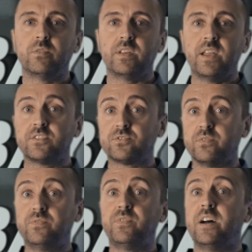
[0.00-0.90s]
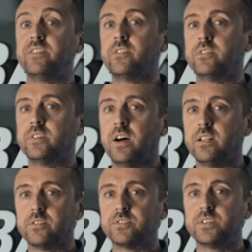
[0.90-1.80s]
the extra
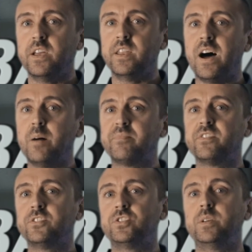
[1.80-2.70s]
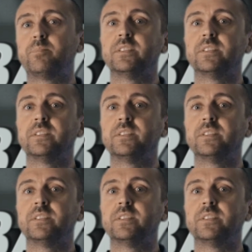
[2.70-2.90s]
$500 and opt for the cheaper